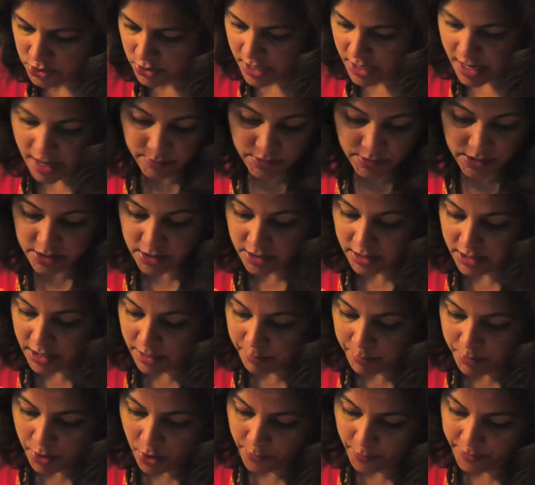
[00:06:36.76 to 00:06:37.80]
So now I'm just going
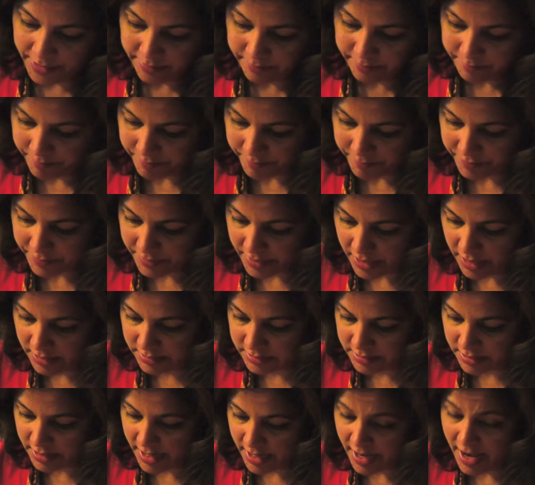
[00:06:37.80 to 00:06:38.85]
to keep going
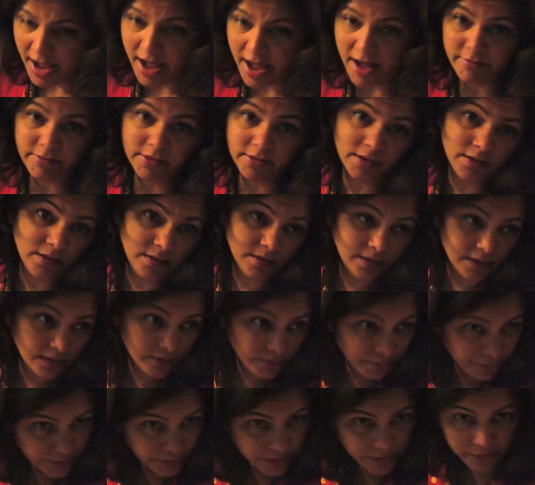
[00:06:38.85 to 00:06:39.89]
until I
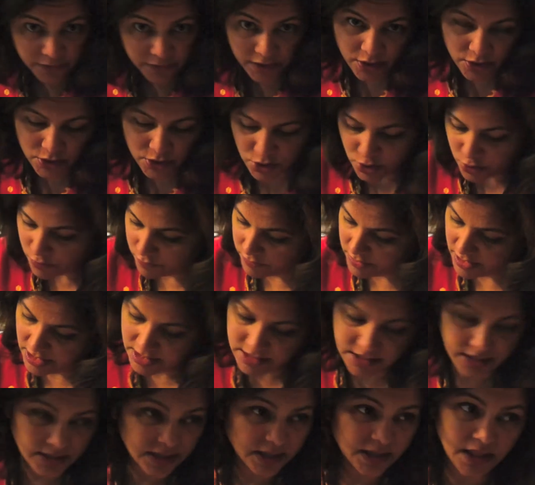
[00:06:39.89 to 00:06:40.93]
have 50 or so of
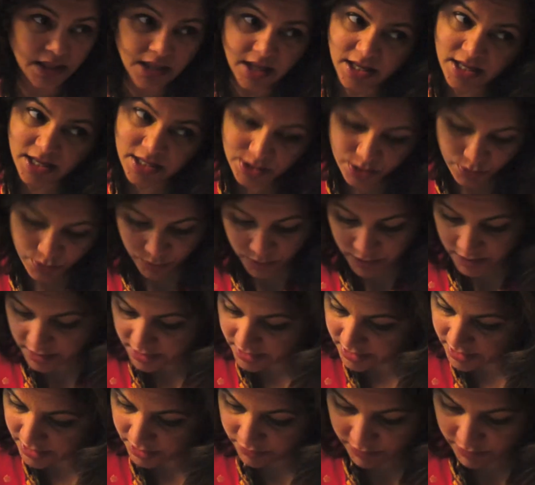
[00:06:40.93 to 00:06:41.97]
these, because these
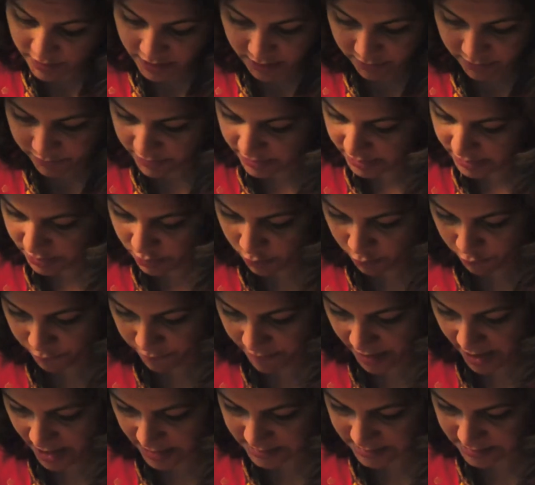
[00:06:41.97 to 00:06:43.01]
really go
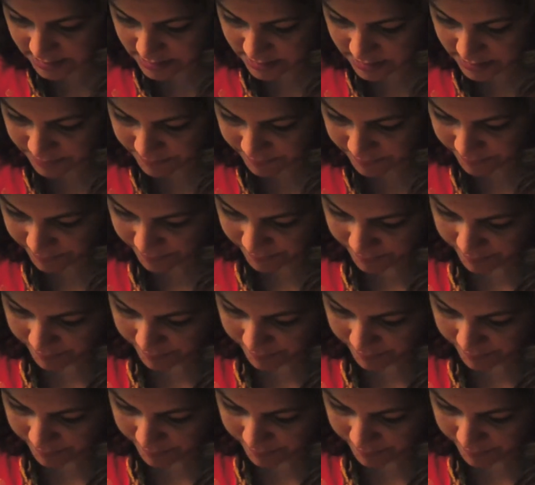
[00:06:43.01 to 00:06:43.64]
fast.